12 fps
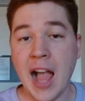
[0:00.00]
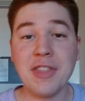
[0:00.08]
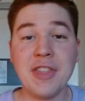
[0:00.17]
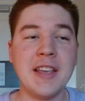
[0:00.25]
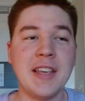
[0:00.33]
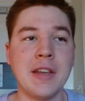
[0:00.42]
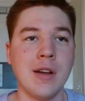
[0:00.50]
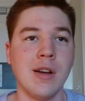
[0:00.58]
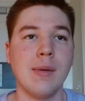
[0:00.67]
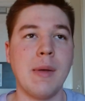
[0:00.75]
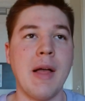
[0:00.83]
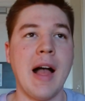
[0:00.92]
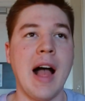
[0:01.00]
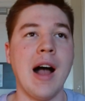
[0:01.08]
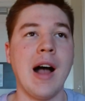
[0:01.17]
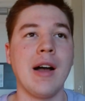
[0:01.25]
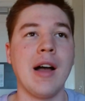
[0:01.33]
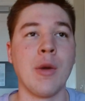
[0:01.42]
I think, a
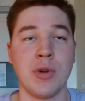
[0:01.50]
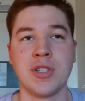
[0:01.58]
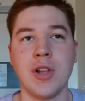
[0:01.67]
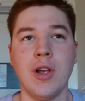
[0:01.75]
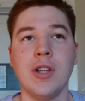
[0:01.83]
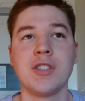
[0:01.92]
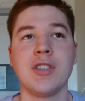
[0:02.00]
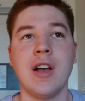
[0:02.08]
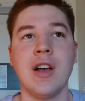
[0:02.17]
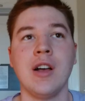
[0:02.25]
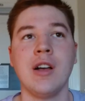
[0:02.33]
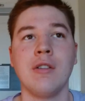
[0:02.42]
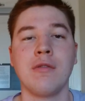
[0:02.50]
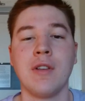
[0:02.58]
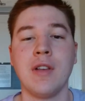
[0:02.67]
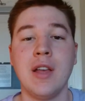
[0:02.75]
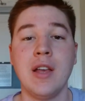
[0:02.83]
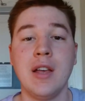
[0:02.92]
result
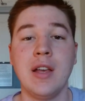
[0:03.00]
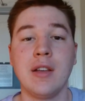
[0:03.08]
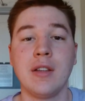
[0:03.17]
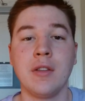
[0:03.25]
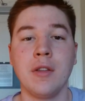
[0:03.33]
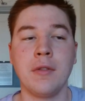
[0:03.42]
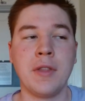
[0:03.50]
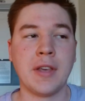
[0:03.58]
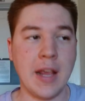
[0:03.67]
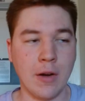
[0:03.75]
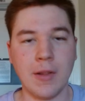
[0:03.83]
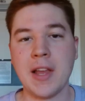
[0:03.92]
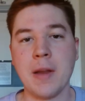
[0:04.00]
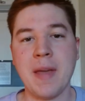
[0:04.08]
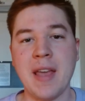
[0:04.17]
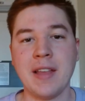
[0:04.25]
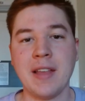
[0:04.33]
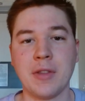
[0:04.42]
of the
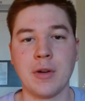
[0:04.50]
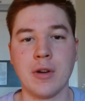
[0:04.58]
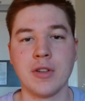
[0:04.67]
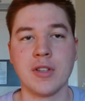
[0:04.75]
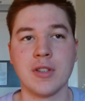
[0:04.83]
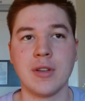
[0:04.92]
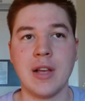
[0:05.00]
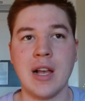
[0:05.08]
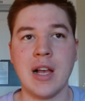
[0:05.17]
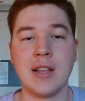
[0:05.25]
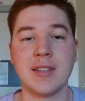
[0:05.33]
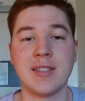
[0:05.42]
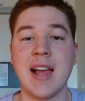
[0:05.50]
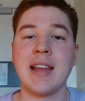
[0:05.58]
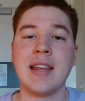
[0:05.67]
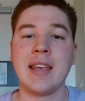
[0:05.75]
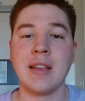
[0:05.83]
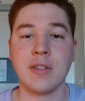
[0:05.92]
Carolina Panthers
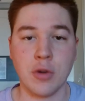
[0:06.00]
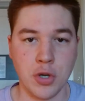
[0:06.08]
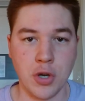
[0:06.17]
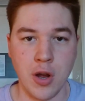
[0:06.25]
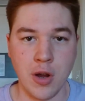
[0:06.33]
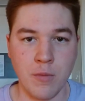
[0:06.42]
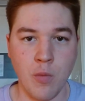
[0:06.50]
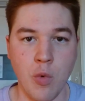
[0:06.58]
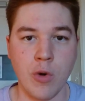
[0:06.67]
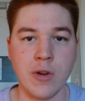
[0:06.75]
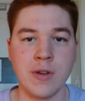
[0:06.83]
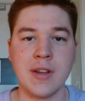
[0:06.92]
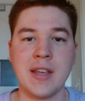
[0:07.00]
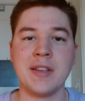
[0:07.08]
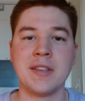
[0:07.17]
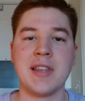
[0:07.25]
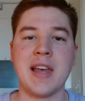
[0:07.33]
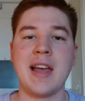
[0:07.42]
signing Tershawn Wharton
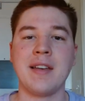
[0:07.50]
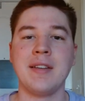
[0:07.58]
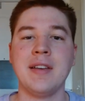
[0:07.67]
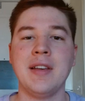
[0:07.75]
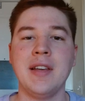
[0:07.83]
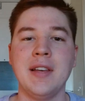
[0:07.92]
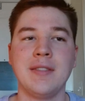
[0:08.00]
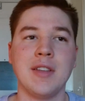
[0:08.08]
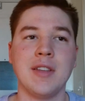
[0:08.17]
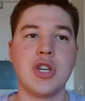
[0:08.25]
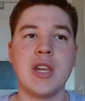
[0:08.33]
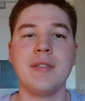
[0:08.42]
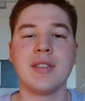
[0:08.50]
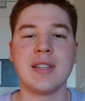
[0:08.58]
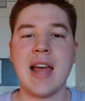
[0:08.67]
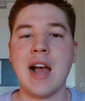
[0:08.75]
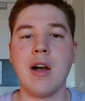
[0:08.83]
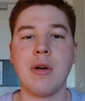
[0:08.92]
is that the
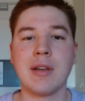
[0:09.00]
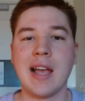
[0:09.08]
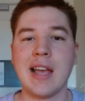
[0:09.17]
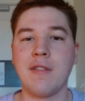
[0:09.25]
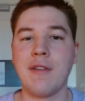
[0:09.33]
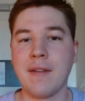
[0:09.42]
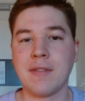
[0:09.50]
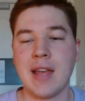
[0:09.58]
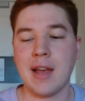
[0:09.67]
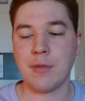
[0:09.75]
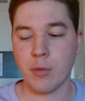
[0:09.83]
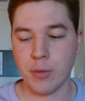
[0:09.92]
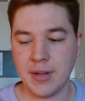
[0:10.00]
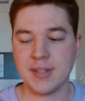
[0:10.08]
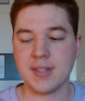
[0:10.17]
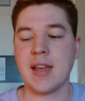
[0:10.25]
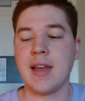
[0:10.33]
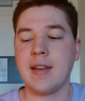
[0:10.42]
Chiefs now kind of have to have a
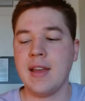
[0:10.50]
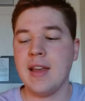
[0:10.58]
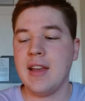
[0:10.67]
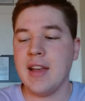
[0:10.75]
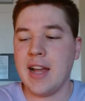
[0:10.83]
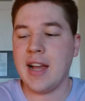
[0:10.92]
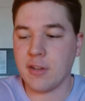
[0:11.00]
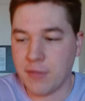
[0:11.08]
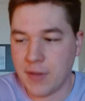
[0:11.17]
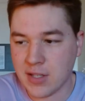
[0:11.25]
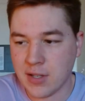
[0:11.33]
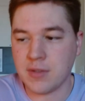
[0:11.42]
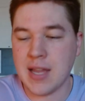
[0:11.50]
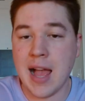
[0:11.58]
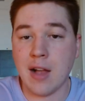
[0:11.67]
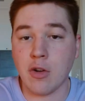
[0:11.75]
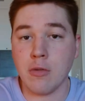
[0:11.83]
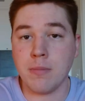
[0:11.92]
reset at defensive
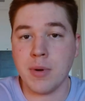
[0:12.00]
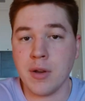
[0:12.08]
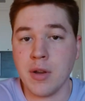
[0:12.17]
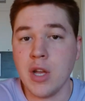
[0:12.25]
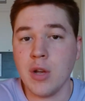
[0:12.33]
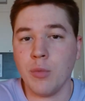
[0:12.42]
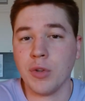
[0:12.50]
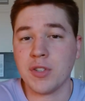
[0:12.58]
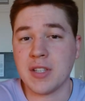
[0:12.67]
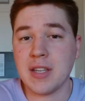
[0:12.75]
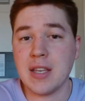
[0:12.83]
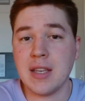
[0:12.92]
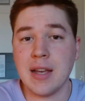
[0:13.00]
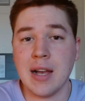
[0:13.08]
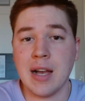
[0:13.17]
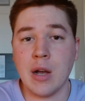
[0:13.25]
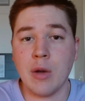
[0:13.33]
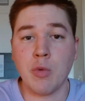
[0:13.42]
tackle, but we'll
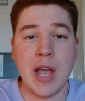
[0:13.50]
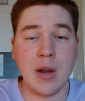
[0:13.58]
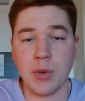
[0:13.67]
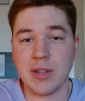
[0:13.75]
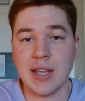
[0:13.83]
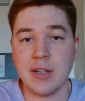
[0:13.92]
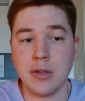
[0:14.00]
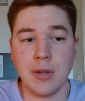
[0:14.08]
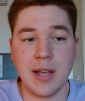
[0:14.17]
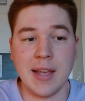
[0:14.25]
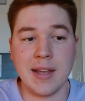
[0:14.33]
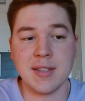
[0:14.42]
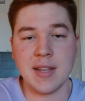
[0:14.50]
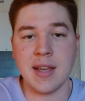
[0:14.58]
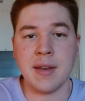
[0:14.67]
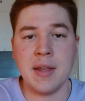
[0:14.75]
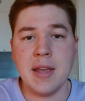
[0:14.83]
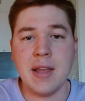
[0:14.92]
see kind of what they do. Like I
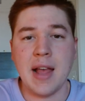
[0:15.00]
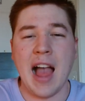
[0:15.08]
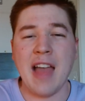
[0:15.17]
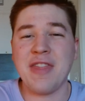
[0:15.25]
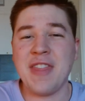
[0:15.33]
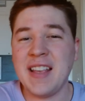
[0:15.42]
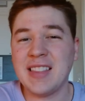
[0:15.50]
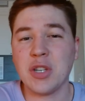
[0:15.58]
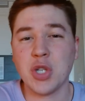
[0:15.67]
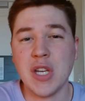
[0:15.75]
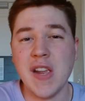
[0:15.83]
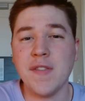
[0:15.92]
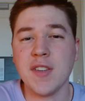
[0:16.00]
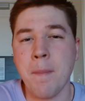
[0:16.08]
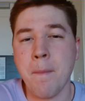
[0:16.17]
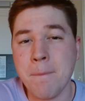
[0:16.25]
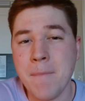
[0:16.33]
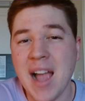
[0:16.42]
said, I think the
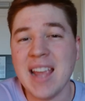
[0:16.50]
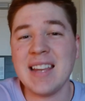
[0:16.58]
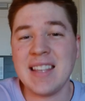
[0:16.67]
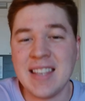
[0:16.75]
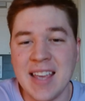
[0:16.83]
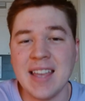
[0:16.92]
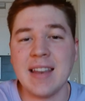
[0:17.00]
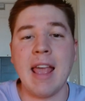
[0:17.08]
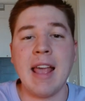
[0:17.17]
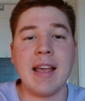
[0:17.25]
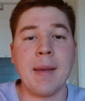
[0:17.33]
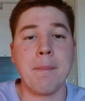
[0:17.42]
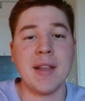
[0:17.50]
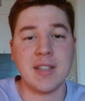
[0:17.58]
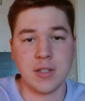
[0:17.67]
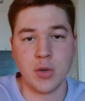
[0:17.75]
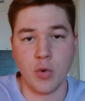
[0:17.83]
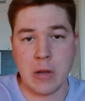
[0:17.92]
Chiefs might get a
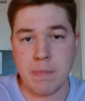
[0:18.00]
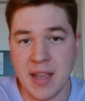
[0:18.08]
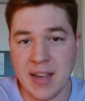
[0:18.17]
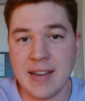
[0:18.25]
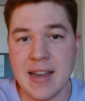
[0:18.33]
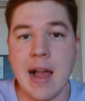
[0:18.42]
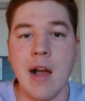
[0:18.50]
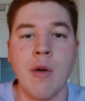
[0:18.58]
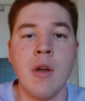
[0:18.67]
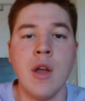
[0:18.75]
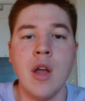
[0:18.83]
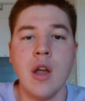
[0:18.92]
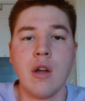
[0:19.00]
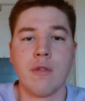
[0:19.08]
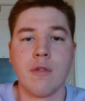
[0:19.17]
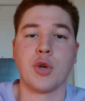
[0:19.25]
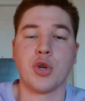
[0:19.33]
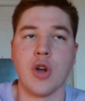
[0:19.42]
compensatory pick now
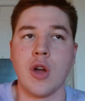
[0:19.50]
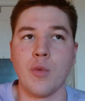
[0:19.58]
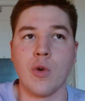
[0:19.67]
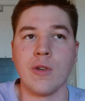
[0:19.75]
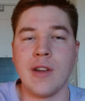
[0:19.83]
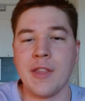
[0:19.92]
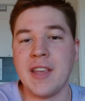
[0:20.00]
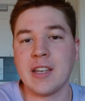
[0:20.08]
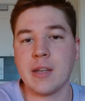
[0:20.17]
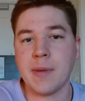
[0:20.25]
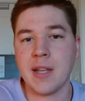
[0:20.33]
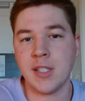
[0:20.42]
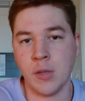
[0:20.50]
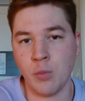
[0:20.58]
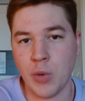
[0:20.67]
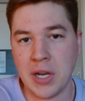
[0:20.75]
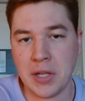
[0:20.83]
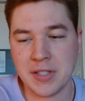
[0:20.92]
for Tershawn Wharton. I think it depends
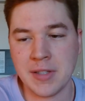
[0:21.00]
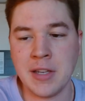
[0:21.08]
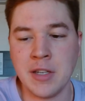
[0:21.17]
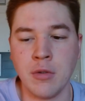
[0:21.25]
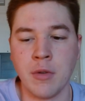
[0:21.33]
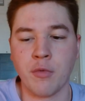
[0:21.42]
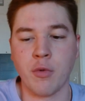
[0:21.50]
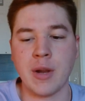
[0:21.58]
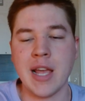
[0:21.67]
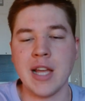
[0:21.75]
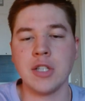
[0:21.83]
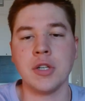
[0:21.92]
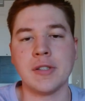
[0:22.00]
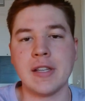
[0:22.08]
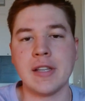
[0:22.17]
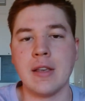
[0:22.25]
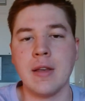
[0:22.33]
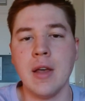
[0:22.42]
on what else they do in free
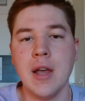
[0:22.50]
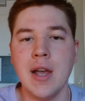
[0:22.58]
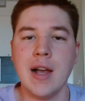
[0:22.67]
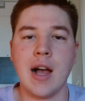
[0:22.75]
agency.